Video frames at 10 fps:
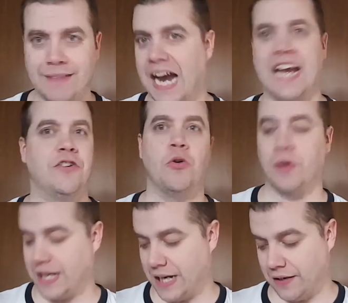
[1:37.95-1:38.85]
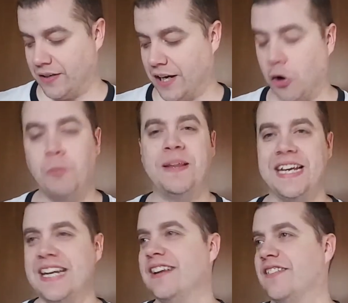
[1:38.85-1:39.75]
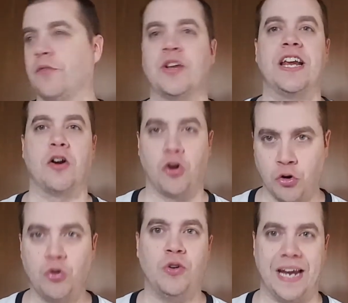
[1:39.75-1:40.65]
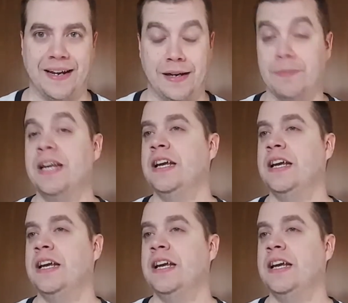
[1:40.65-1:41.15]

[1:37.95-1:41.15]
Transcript: And I hope that he gets everything hurled at him